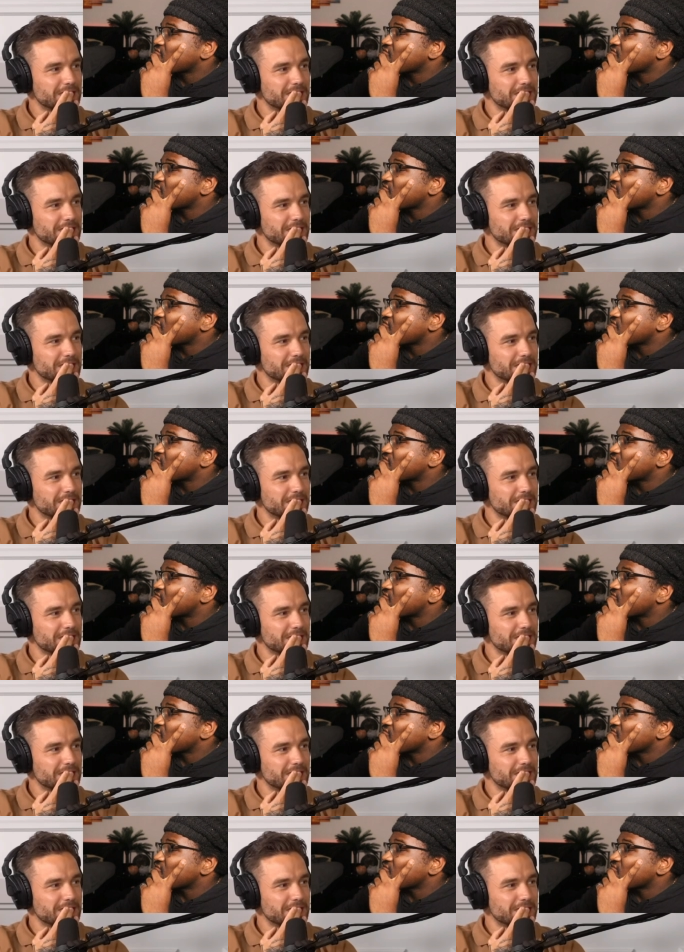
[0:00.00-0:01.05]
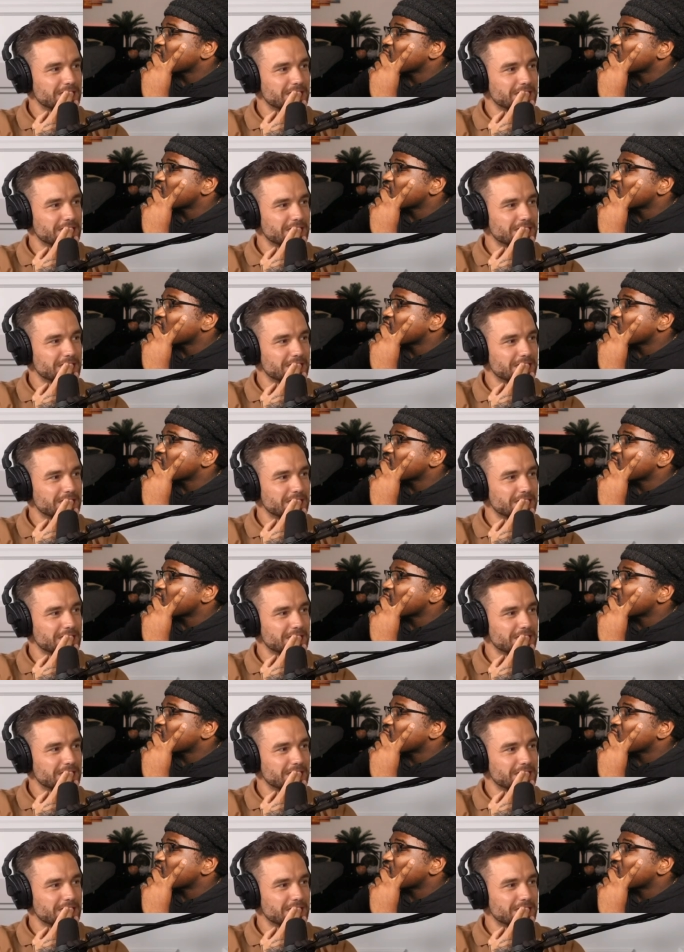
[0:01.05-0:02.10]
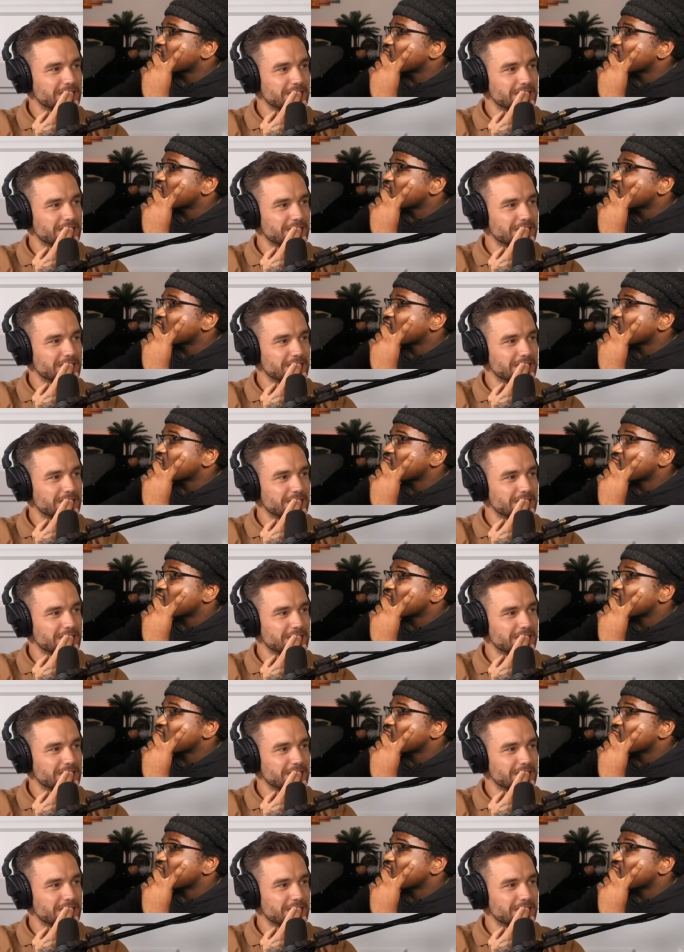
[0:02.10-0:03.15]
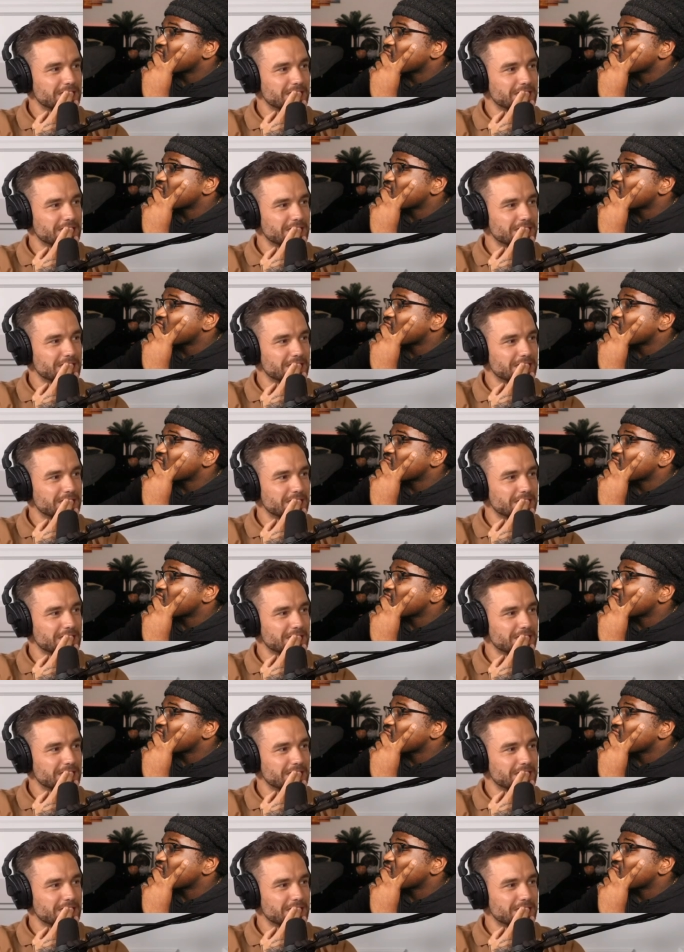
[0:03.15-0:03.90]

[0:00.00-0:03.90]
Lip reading: Nobody speaks.